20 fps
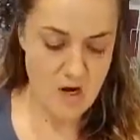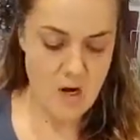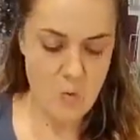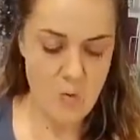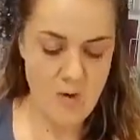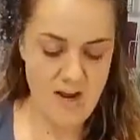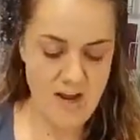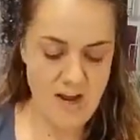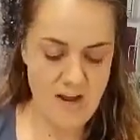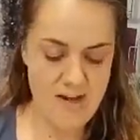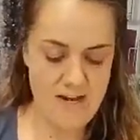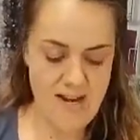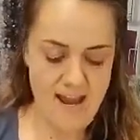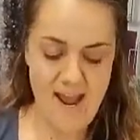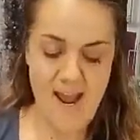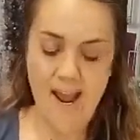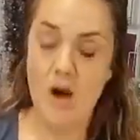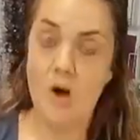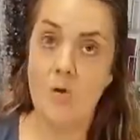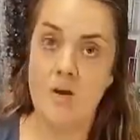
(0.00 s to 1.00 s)
We are
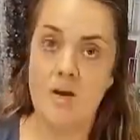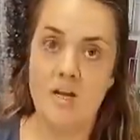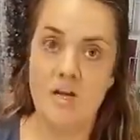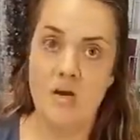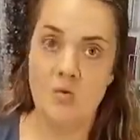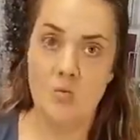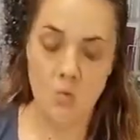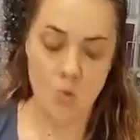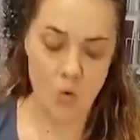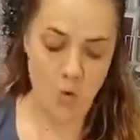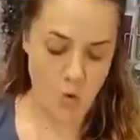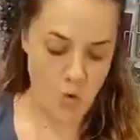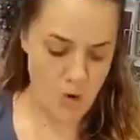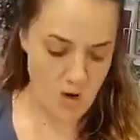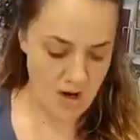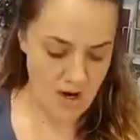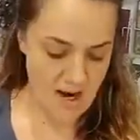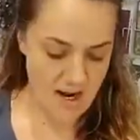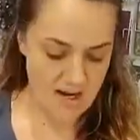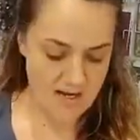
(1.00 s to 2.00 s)
now in a
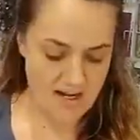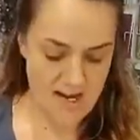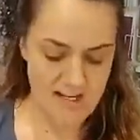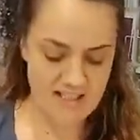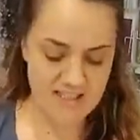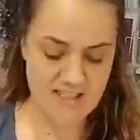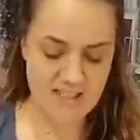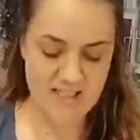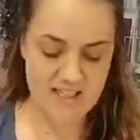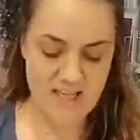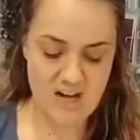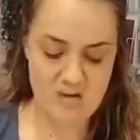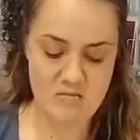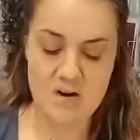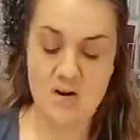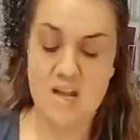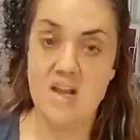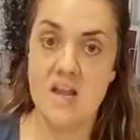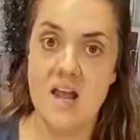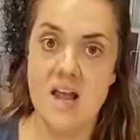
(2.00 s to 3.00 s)
war against
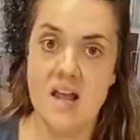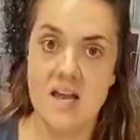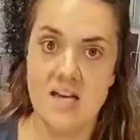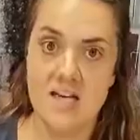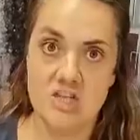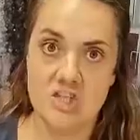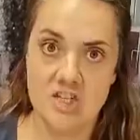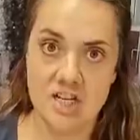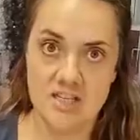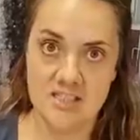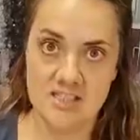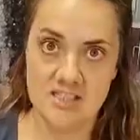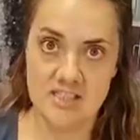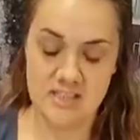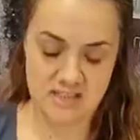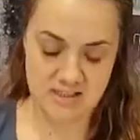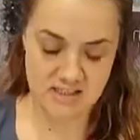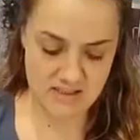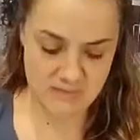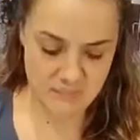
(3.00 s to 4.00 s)
tyranny and
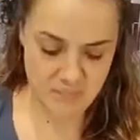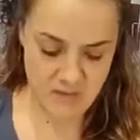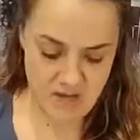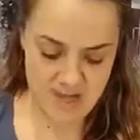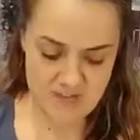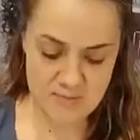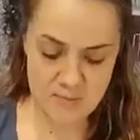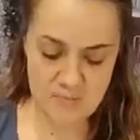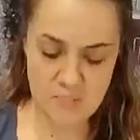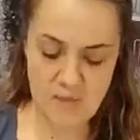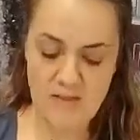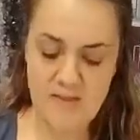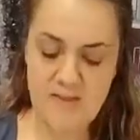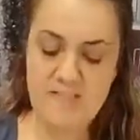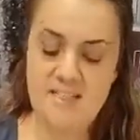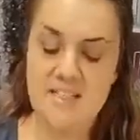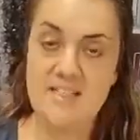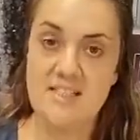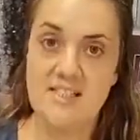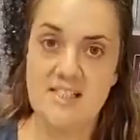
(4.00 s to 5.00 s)
injustice. As
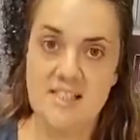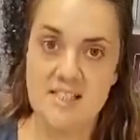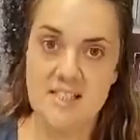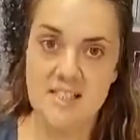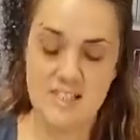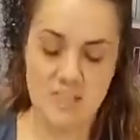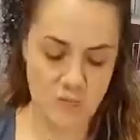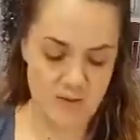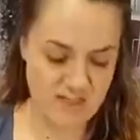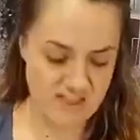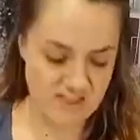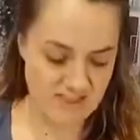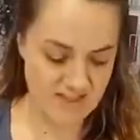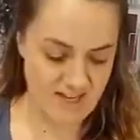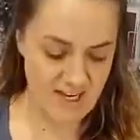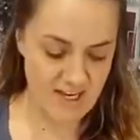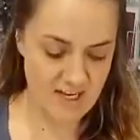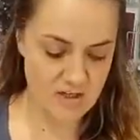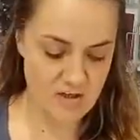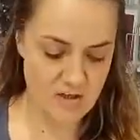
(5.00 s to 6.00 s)
brothers and sisters, we
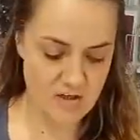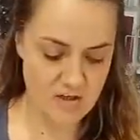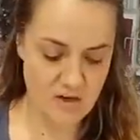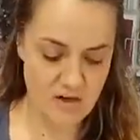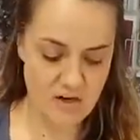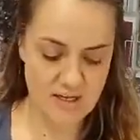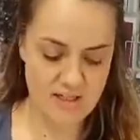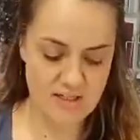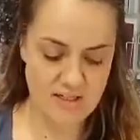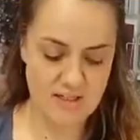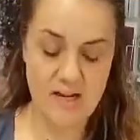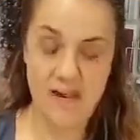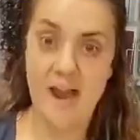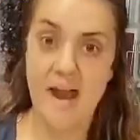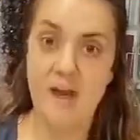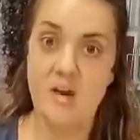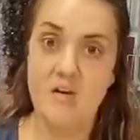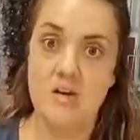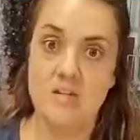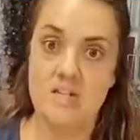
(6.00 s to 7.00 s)
stand united,
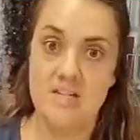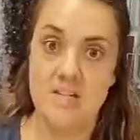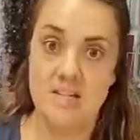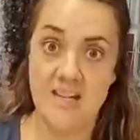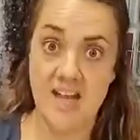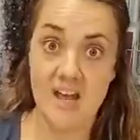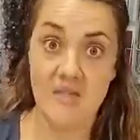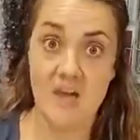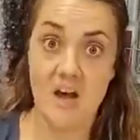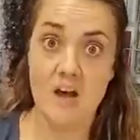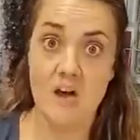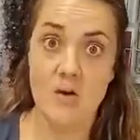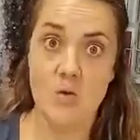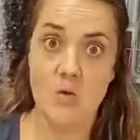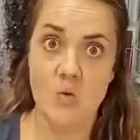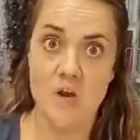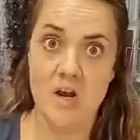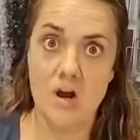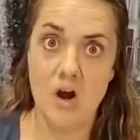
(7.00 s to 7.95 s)
and together we